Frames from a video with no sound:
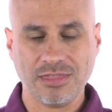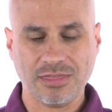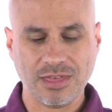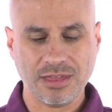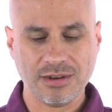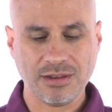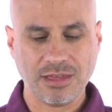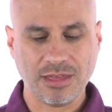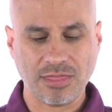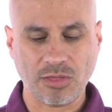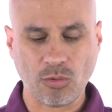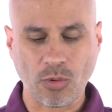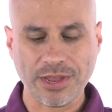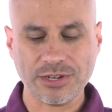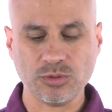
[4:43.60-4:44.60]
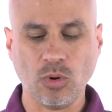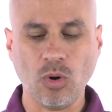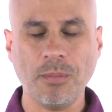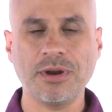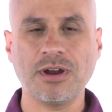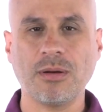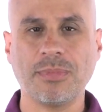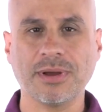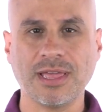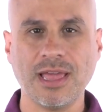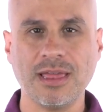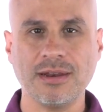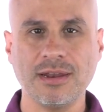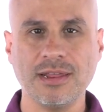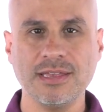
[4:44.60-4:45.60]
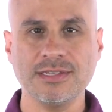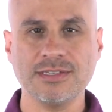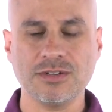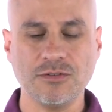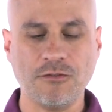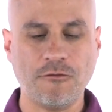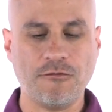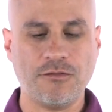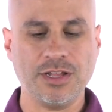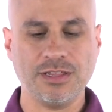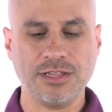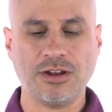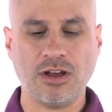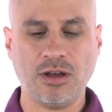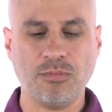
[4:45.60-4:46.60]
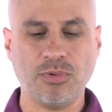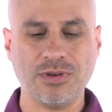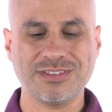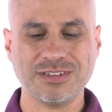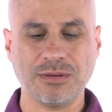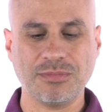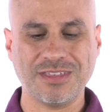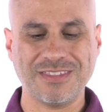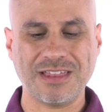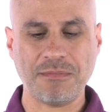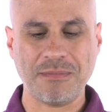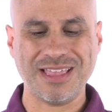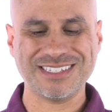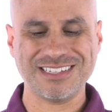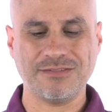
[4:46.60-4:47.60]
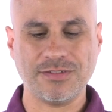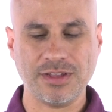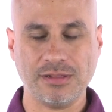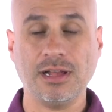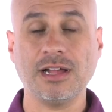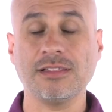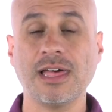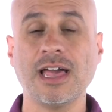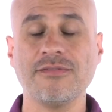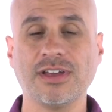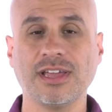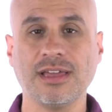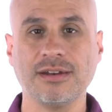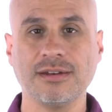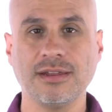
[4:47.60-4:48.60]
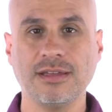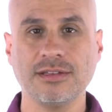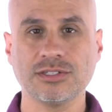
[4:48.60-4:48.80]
then the way to open it up again is to fill it up with something that makes it feel alive again.